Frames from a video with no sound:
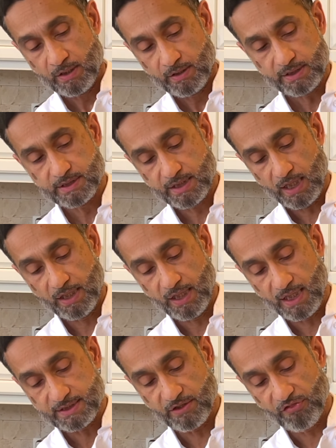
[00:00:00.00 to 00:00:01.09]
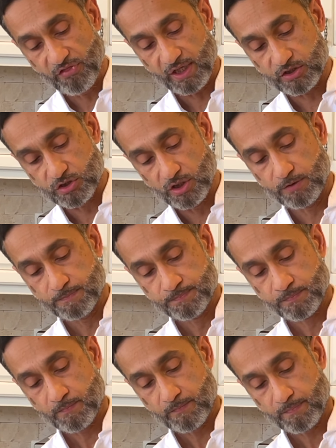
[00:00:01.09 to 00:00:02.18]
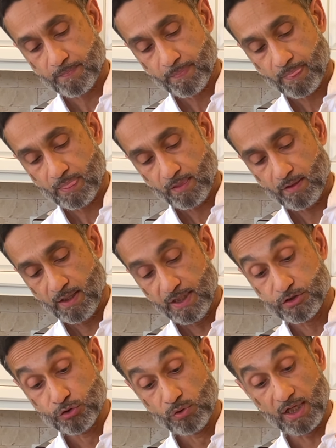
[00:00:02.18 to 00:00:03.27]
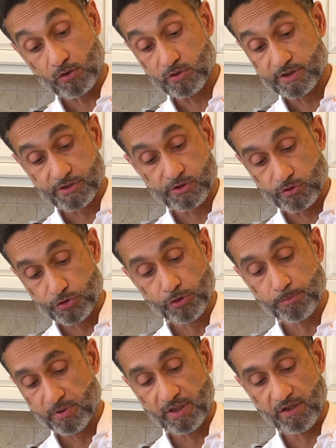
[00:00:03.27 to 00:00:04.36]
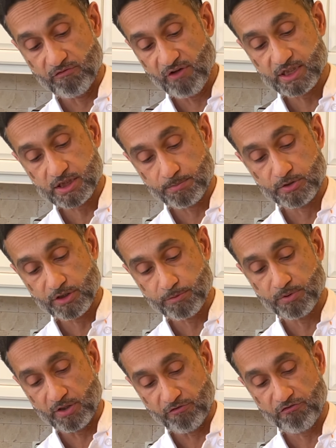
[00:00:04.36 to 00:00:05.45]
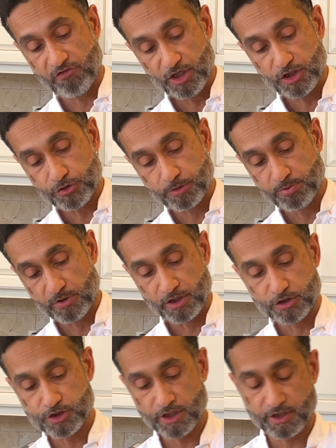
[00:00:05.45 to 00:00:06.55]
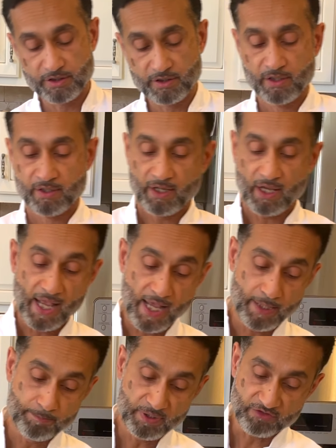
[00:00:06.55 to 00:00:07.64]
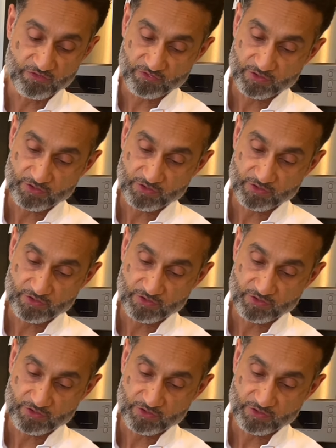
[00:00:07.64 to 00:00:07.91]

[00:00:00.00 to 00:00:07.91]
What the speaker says: This is kind of nice and thick, so I do like oyster sauce. You can put it in vegetables, you can put it in fish, you can put it in chicken and beef.